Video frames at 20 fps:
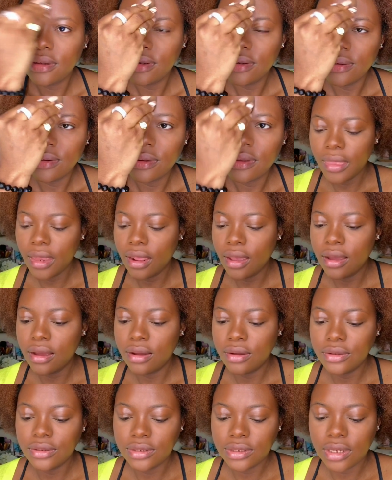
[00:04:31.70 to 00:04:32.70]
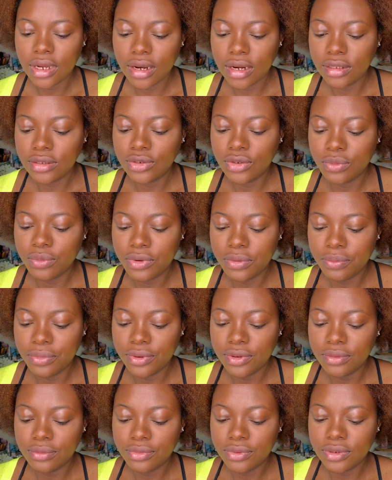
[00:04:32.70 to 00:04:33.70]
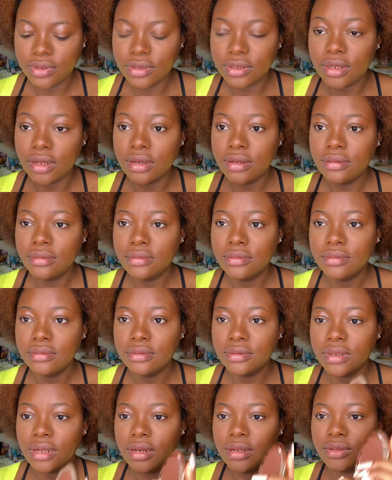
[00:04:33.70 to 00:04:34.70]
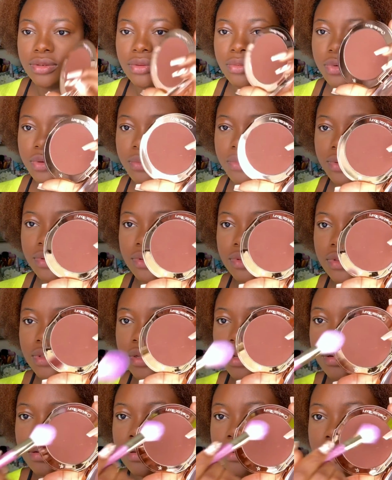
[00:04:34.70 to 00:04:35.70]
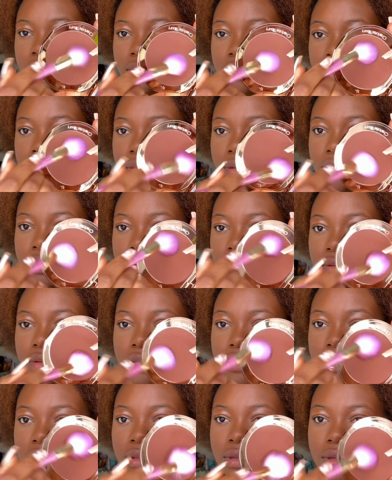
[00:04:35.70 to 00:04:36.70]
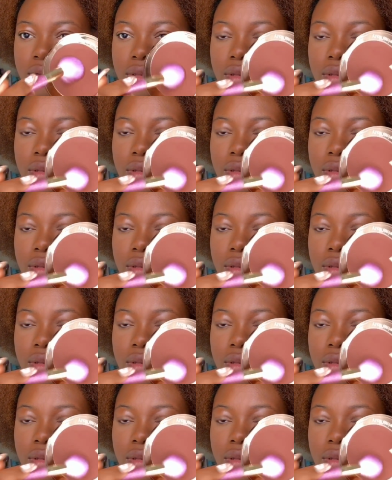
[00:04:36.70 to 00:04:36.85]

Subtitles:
Okay. I use Tilbury bronzer. Tilbury bronzer. Let's take